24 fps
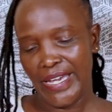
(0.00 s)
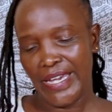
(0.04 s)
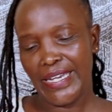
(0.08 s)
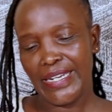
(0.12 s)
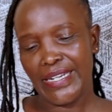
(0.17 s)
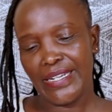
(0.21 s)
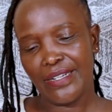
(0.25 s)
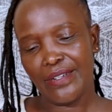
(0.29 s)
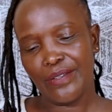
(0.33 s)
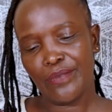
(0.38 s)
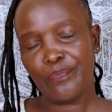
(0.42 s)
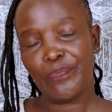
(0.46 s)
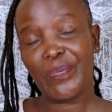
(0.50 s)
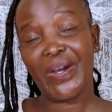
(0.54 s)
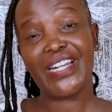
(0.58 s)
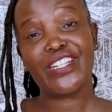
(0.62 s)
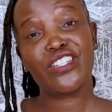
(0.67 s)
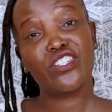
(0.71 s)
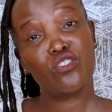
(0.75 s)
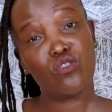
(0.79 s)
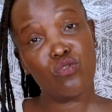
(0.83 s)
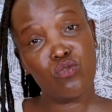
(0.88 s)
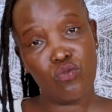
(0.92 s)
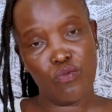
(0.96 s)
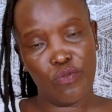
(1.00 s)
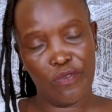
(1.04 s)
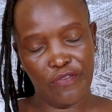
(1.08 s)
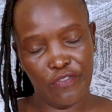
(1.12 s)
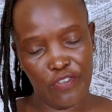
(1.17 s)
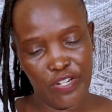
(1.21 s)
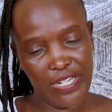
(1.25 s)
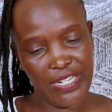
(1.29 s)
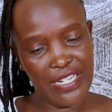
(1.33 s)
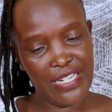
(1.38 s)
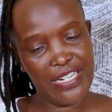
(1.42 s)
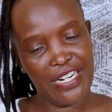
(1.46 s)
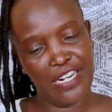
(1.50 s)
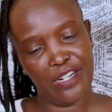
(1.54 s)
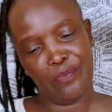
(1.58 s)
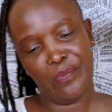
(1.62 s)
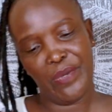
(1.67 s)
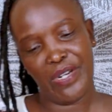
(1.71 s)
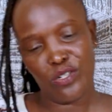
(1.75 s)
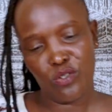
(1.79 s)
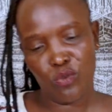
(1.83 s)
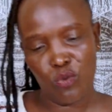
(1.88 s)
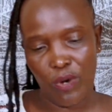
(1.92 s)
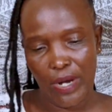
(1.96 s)
in part 2. We've already done
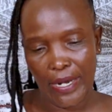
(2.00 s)
part